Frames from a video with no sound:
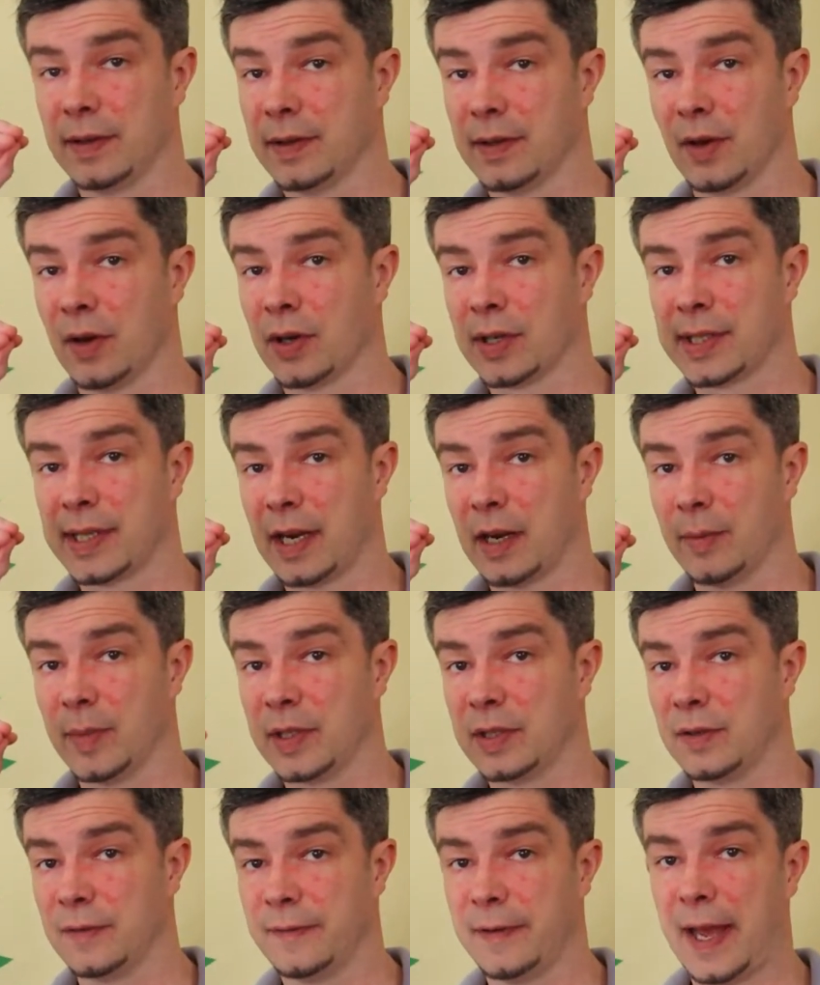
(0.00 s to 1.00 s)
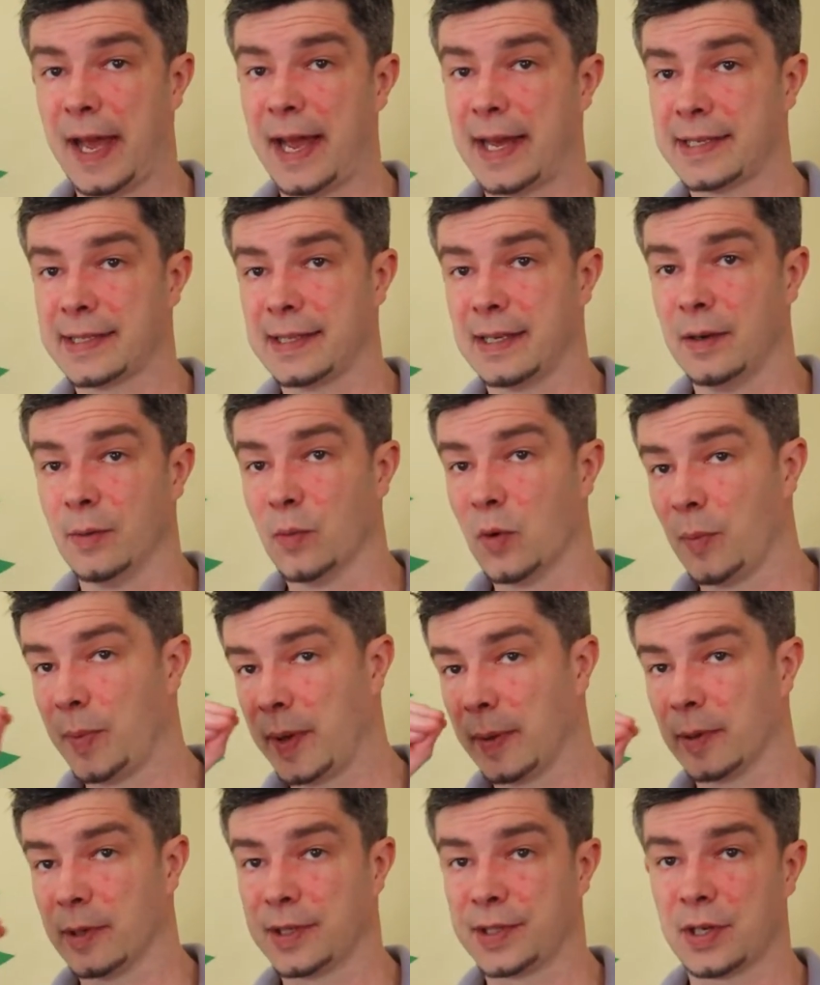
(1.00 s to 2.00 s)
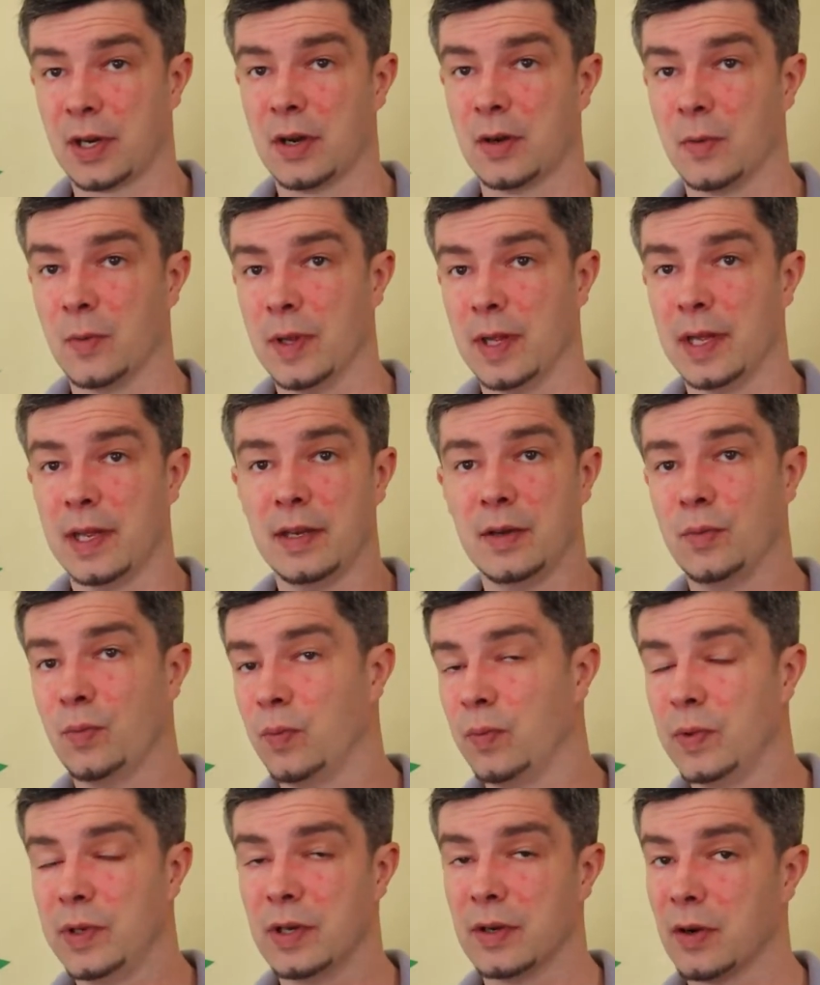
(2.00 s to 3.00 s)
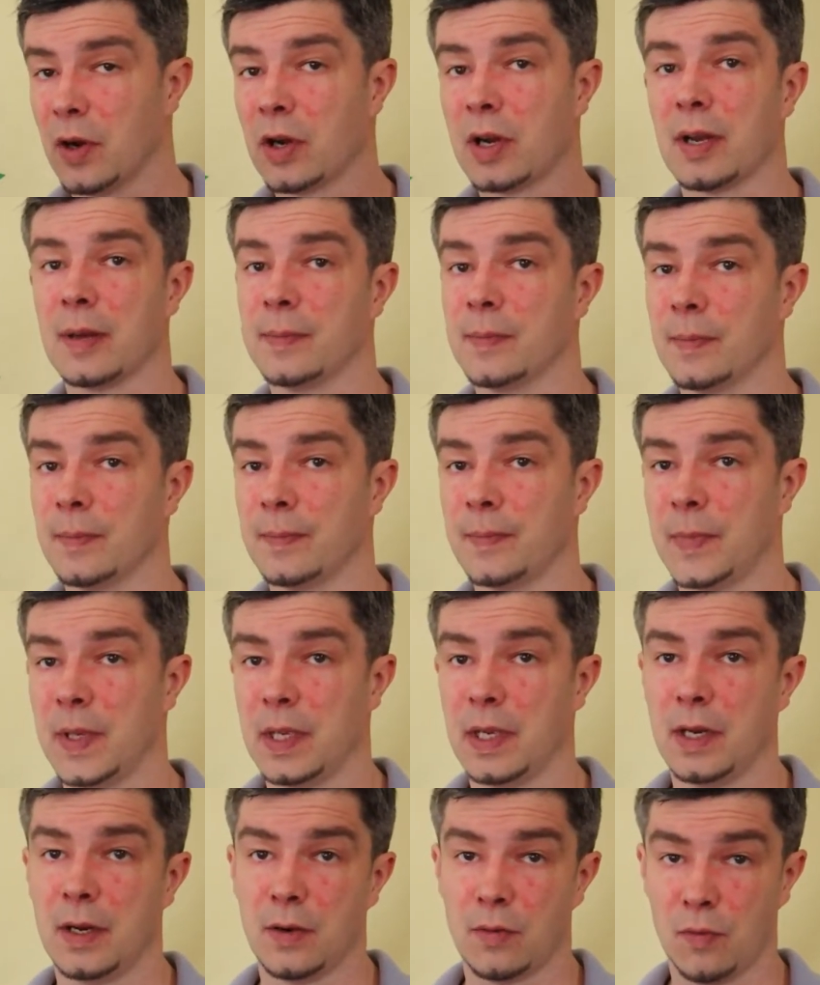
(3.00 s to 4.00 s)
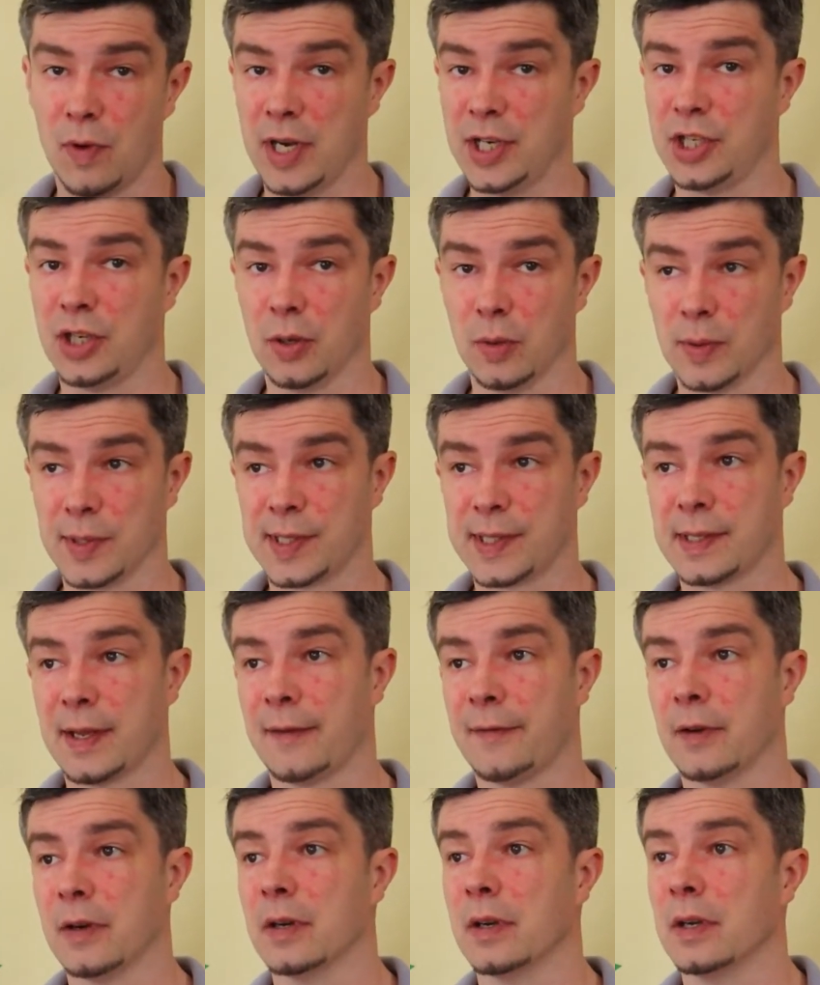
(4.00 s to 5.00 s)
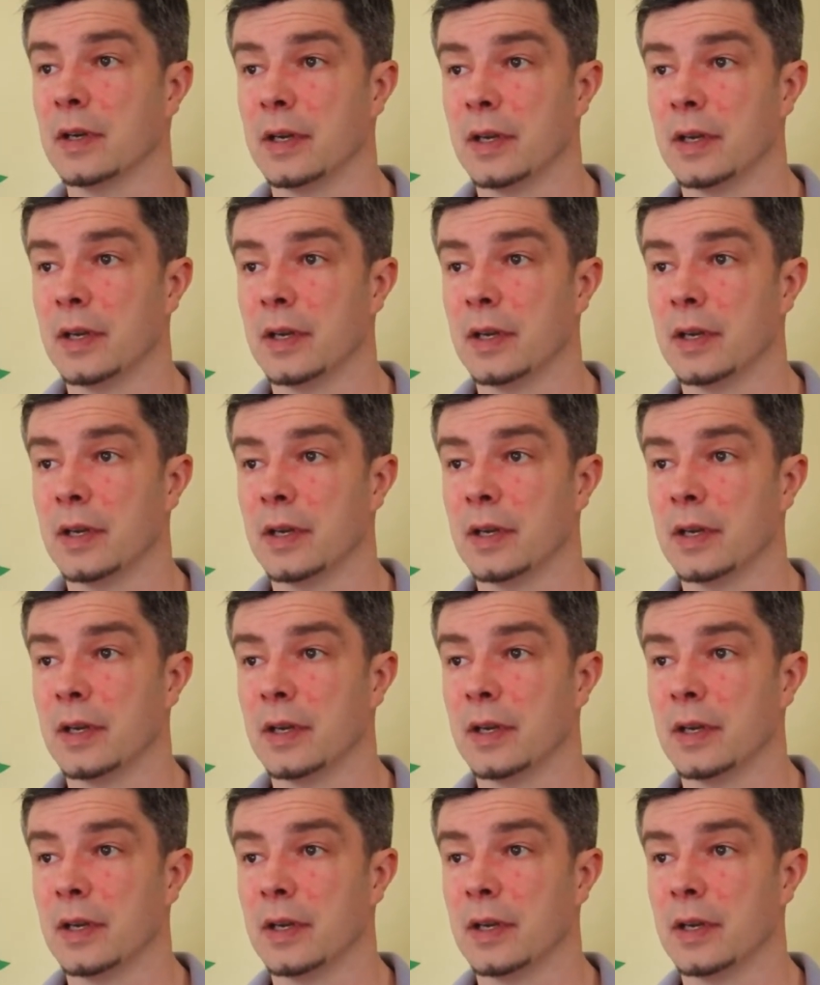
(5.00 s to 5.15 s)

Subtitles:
the hook set will be too fast and it won't be able to turn with it, and your hookup ratio will suffer.